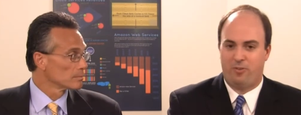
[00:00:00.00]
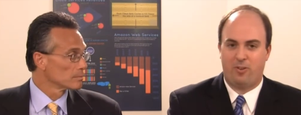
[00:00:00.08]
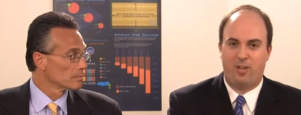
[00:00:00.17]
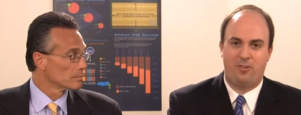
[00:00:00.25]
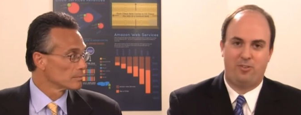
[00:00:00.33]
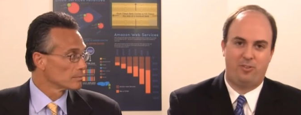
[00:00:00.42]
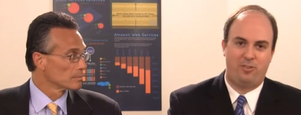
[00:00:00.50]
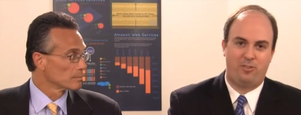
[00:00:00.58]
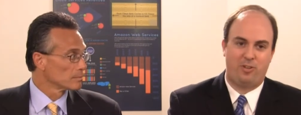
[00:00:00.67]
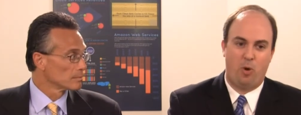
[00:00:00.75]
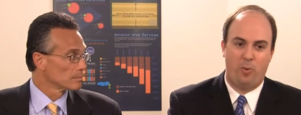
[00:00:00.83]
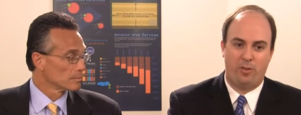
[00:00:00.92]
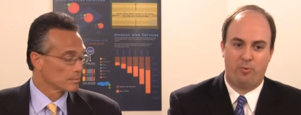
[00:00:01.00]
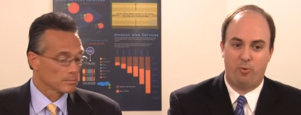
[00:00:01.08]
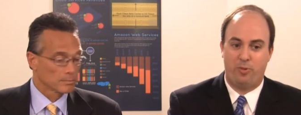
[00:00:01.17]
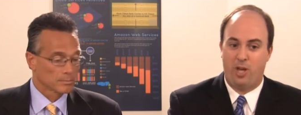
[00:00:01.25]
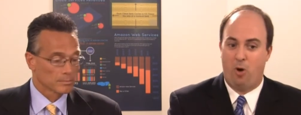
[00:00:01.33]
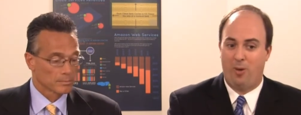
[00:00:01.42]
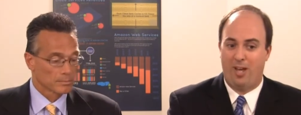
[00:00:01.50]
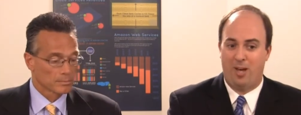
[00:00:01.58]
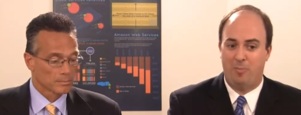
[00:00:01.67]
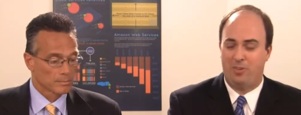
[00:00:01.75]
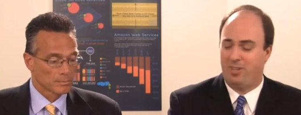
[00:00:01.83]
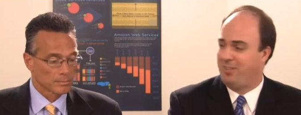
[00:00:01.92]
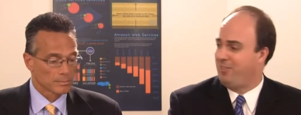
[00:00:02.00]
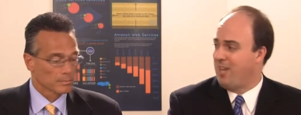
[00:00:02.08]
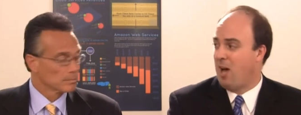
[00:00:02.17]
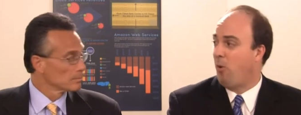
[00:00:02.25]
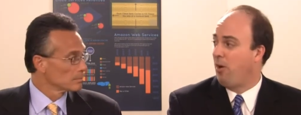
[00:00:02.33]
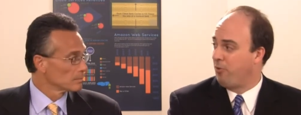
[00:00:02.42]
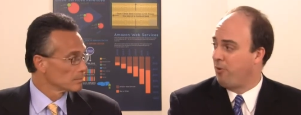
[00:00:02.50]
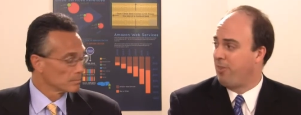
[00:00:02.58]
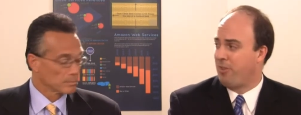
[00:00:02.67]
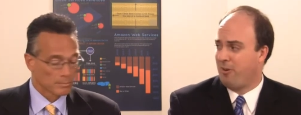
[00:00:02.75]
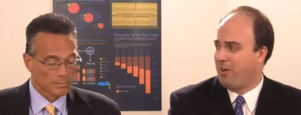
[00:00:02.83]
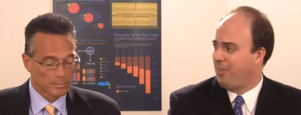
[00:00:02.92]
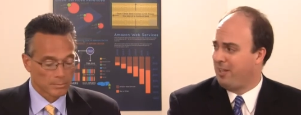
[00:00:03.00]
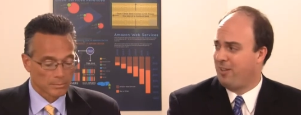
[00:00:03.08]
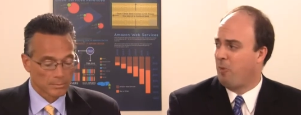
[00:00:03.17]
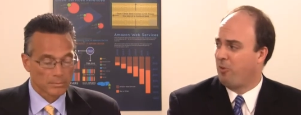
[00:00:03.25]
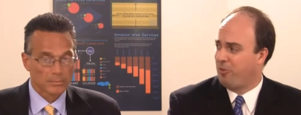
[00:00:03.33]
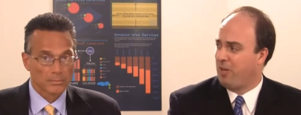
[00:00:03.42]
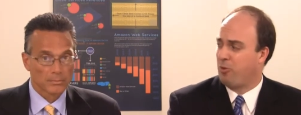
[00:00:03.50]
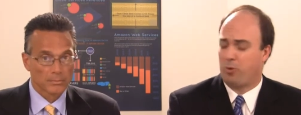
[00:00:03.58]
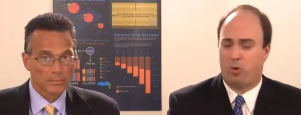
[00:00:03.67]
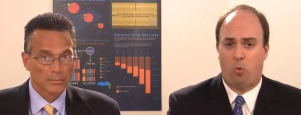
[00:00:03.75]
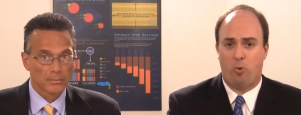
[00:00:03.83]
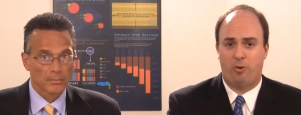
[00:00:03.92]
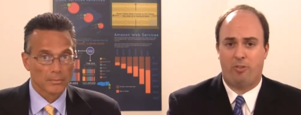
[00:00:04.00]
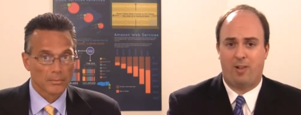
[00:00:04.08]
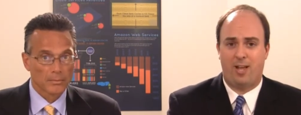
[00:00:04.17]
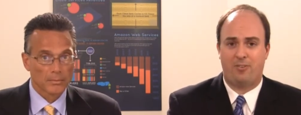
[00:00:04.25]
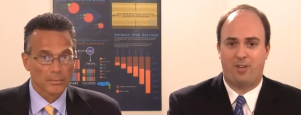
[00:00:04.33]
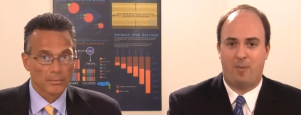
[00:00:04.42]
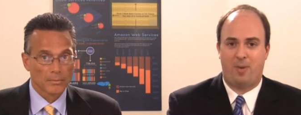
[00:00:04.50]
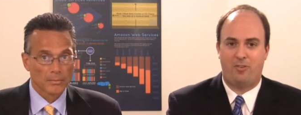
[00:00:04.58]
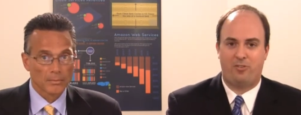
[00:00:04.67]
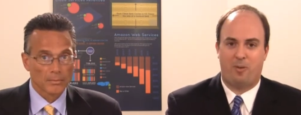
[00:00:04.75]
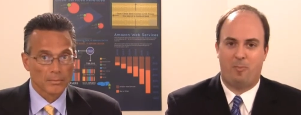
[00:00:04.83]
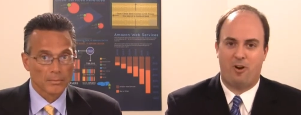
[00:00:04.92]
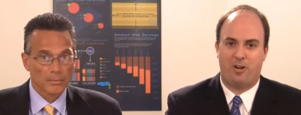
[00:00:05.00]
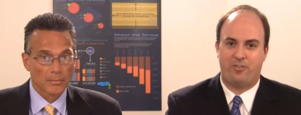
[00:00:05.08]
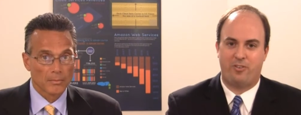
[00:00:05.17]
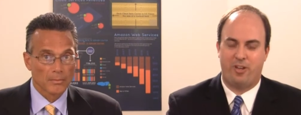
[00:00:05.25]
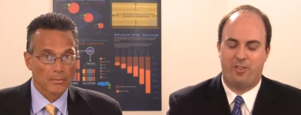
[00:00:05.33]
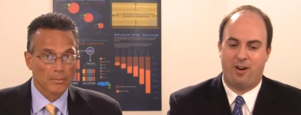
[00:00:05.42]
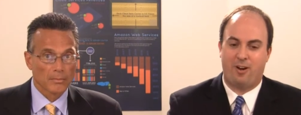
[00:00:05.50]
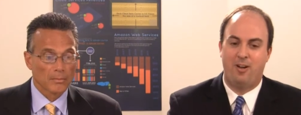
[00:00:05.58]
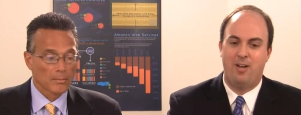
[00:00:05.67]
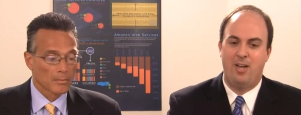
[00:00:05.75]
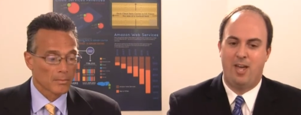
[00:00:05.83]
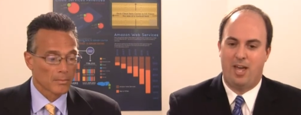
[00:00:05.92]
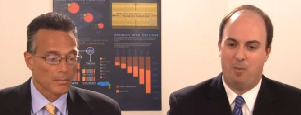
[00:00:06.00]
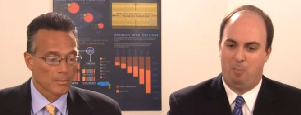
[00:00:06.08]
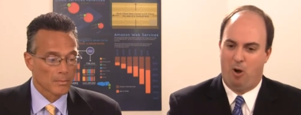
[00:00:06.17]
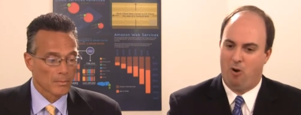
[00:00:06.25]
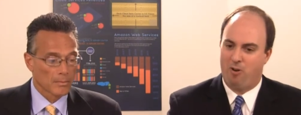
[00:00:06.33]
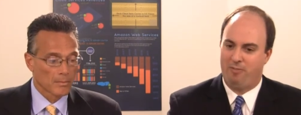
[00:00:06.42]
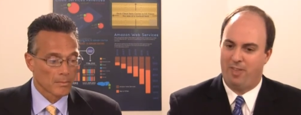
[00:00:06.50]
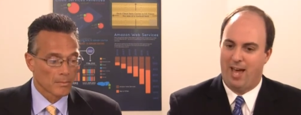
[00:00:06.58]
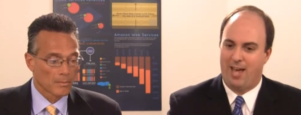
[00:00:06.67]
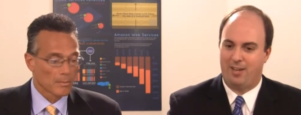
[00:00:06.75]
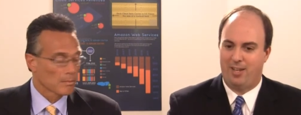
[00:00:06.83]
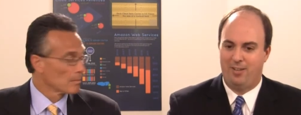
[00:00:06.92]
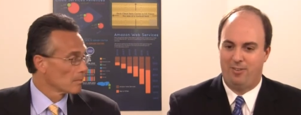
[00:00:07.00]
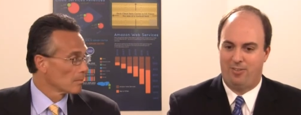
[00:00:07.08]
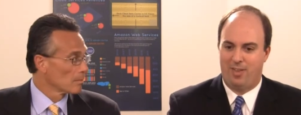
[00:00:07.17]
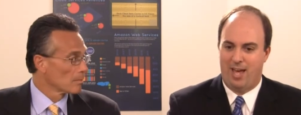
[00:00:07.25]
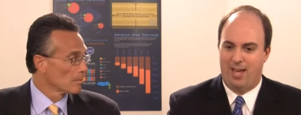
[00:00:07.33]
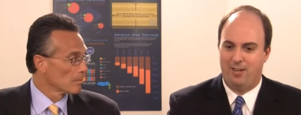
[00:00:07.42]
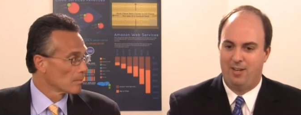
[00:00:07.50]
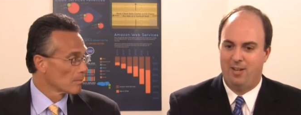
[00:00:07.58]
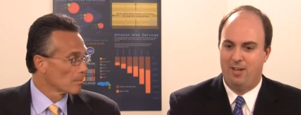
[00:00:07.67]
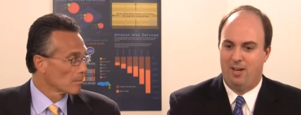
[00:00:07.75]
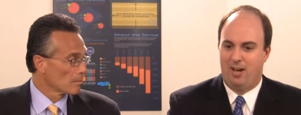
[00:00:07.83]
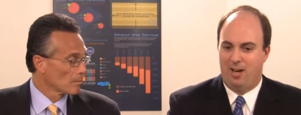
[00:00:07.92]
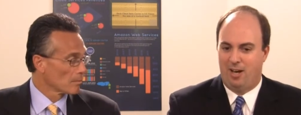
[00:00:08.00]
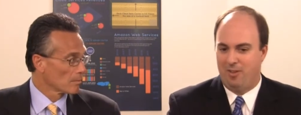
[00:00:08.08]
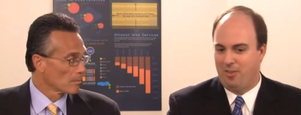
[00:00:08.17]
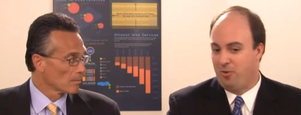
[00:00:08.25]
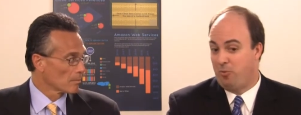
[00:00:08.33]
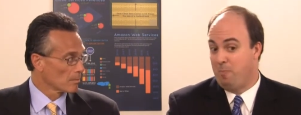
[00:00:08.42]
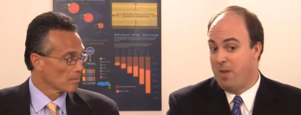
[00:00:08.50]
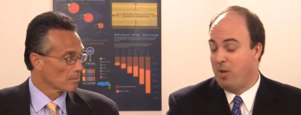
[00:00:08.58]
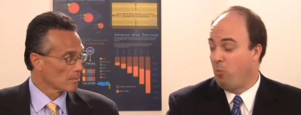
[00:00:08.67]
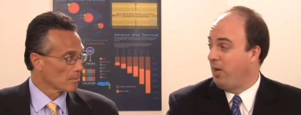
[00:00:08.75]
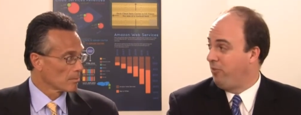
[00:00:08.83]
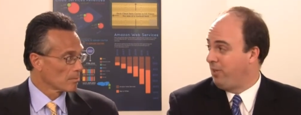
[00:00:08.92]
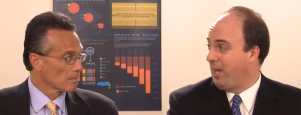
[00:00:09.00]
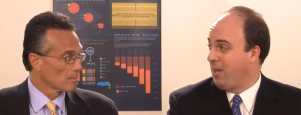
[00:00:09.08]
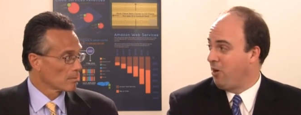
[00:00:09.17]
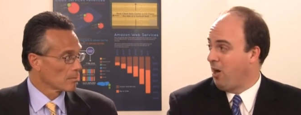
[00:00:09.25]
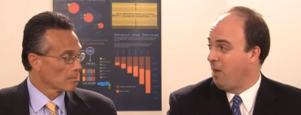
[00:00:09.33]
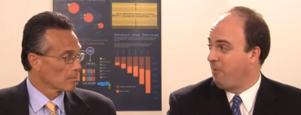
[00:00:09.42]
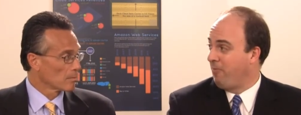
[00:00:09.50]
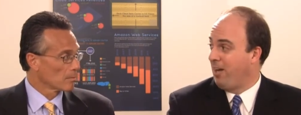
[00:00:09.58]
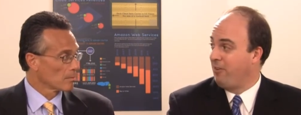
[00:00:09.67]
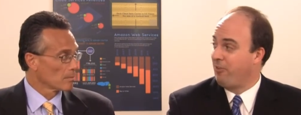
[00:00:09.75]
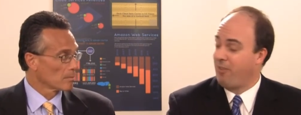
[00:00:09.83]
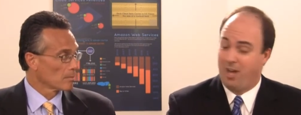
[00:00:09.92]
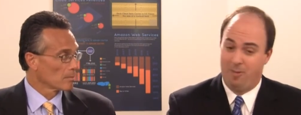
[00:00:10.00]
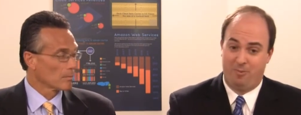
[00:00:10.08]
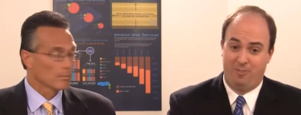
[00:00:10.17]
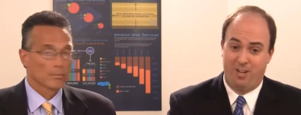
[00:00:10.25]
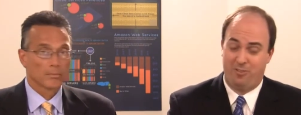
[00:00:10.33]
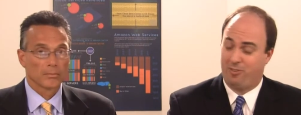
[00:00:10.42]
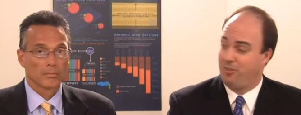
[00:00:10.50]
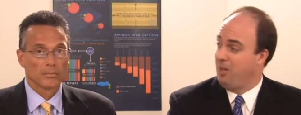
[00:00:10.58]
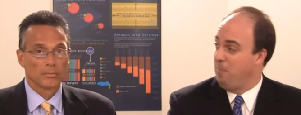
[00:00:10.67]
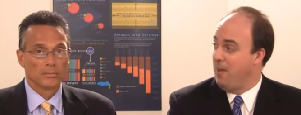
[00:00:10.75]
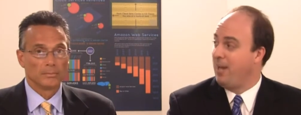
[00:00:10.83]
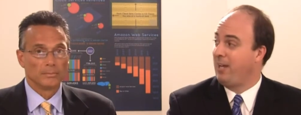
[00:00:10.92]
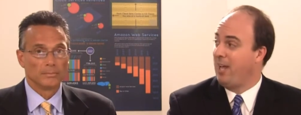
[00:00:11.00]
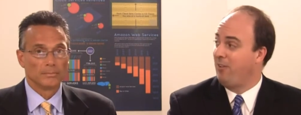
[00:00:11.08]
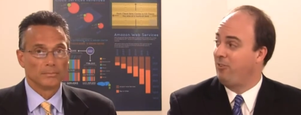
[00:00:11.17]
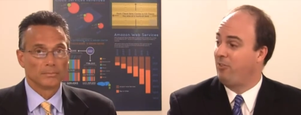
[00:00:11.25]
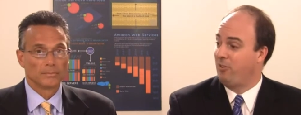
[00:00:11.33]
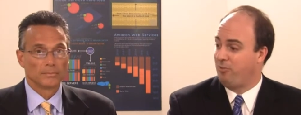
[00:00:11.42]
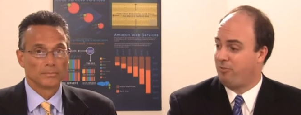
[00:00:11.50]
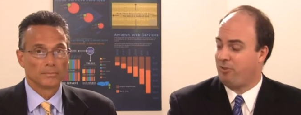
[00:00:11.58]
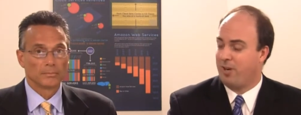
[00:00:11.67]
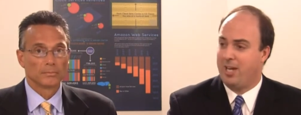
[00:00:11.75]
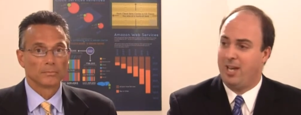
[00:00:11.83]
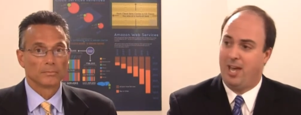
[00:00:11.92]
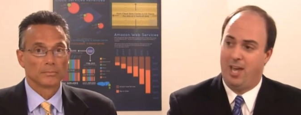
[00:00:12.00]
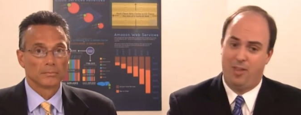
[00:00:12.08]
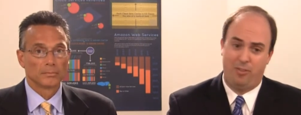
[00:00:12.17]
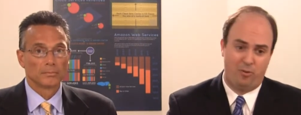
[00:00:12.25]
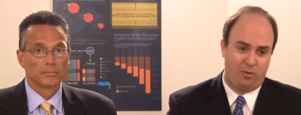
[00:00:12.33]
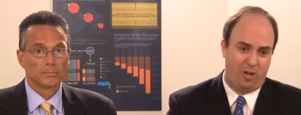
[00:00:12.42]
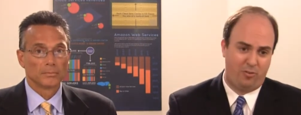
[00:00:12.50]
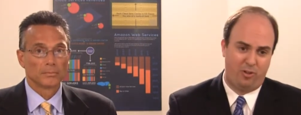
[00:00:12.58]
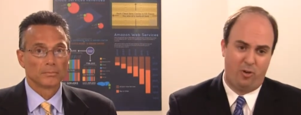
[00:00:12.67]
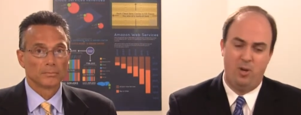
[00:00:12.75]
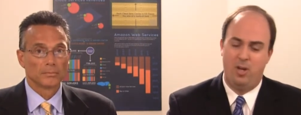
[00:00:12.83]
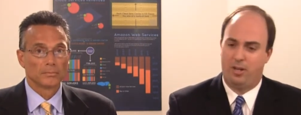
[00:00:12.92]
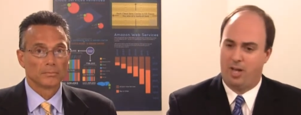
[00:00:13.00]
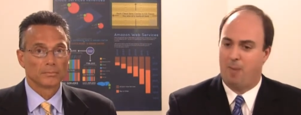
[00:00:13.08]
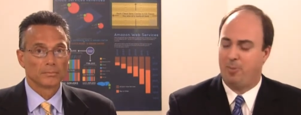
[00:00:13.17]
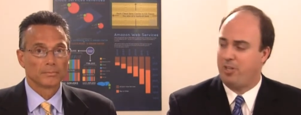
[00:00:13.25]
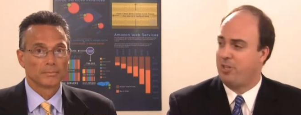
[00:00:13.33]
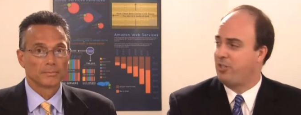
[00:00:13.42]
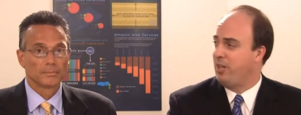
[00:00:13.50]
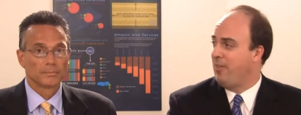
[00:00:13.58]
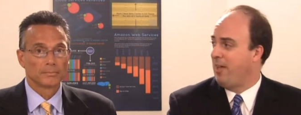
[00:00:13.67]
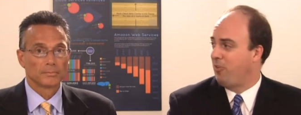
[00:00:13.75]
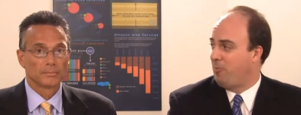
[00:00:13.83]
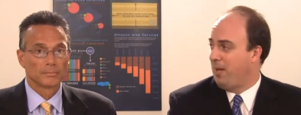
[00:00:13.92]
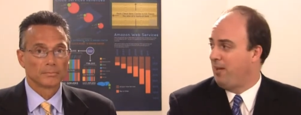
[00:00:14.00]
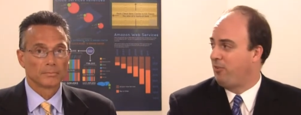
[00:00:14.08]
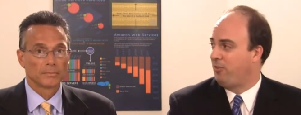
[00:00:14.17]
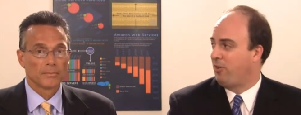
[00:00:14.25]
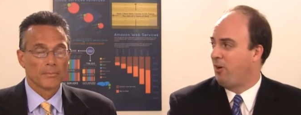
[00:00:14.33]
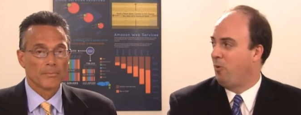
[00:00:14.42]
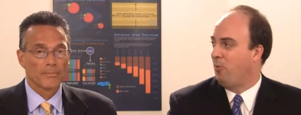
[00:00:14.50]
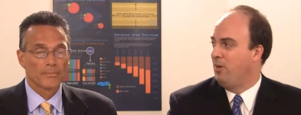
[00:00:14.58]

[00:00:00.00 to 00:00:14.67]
Speaker 1: licenses going through the OEMs. It's now under a third, I think almost down to a quarter the last time I saw market share there. And part of that is that uh, there's many ways to get your hypervisor. The hypervisor, in, in, many cases, is free, and there's also competition in that space. So